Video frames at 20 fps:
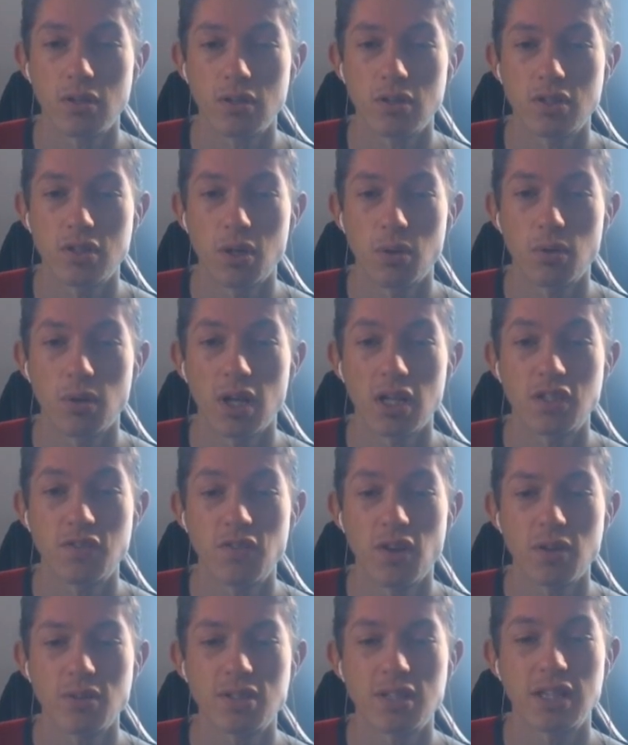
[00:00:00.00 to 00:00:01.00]
So as
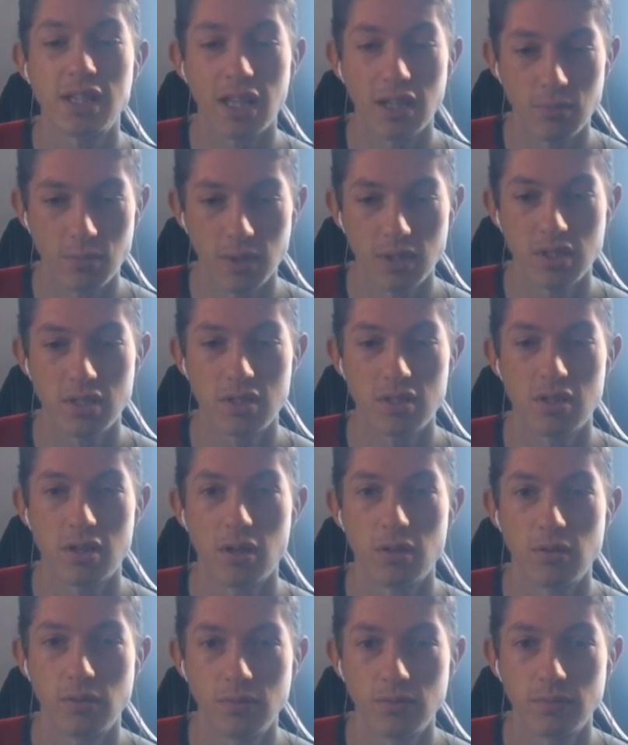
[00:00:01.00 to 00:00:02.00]
far as the Glad Beasts
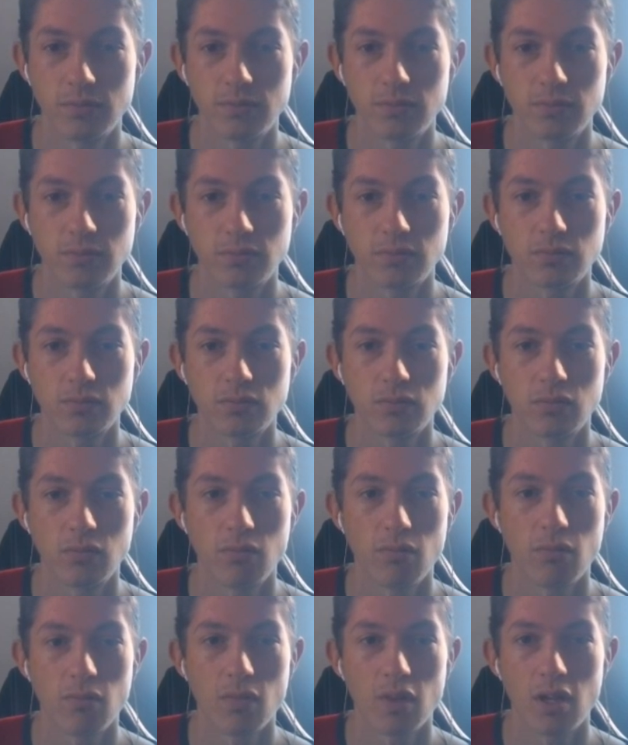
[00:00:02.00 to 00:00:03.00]
go,
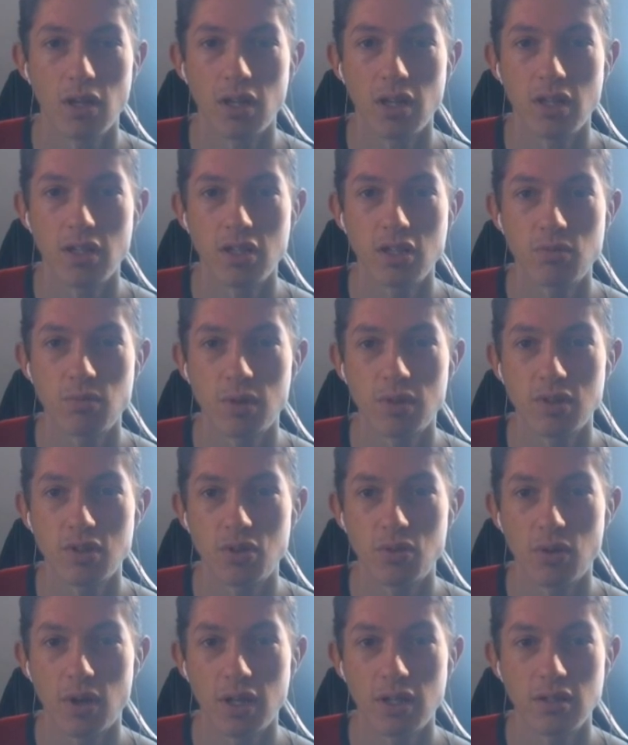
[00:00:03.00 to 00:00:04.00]
this one's
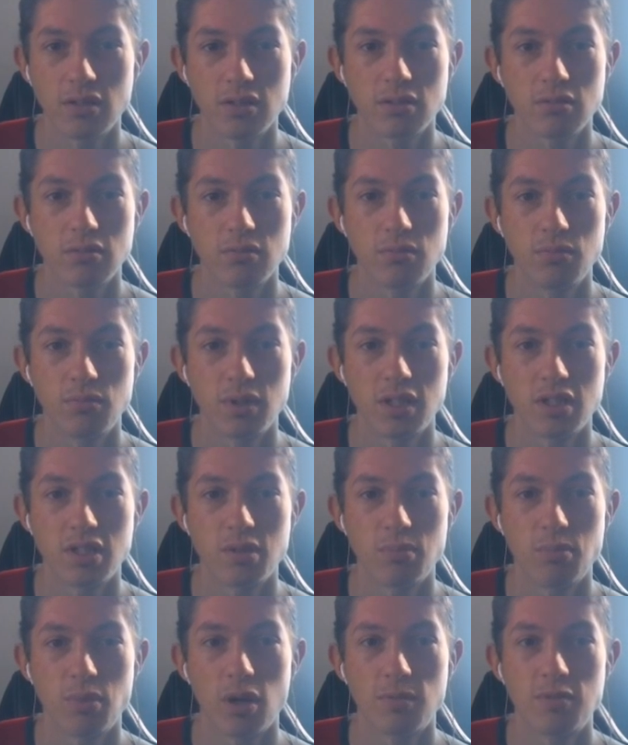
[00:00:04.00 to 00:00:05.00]
great because
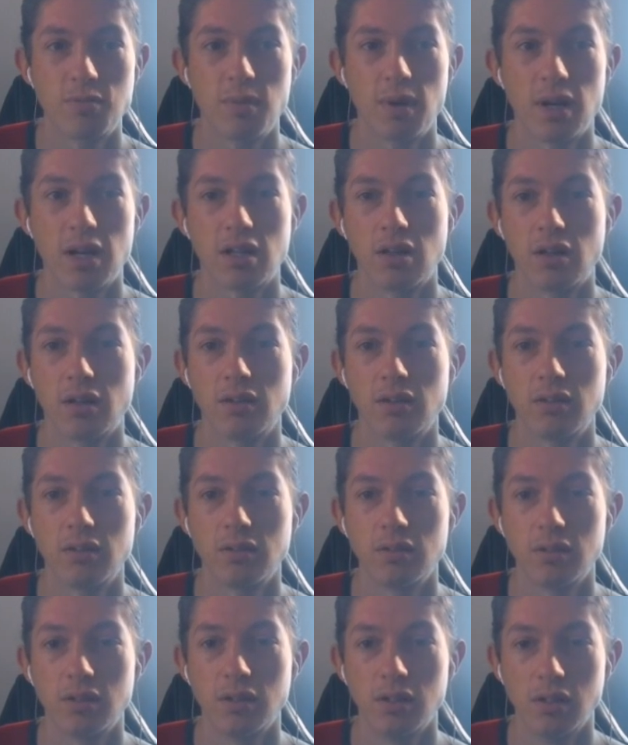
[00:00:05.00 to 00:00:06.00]
it pops backline,
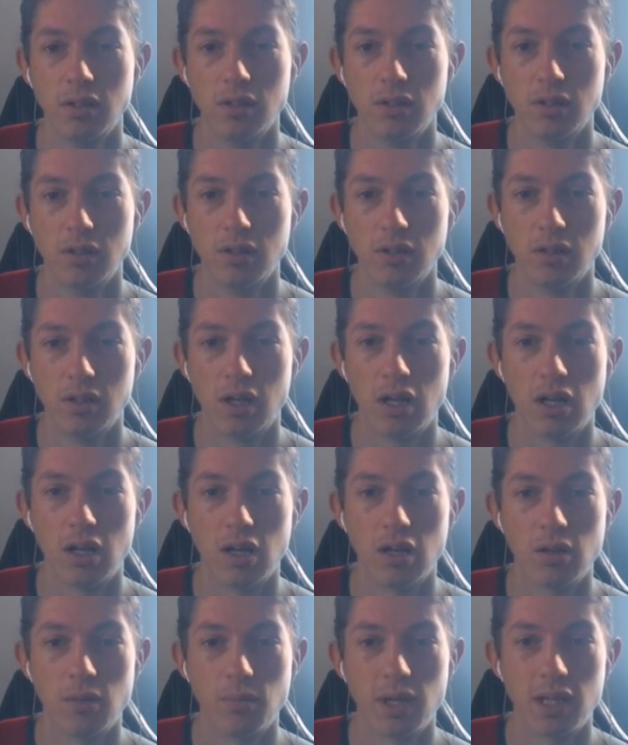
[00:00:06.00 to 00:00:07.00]

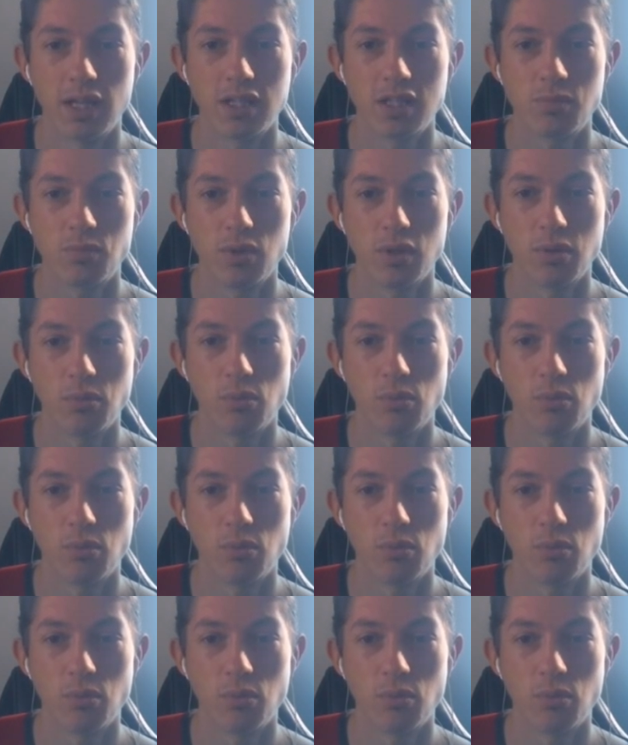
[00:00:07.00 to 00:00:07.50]
and it's pretty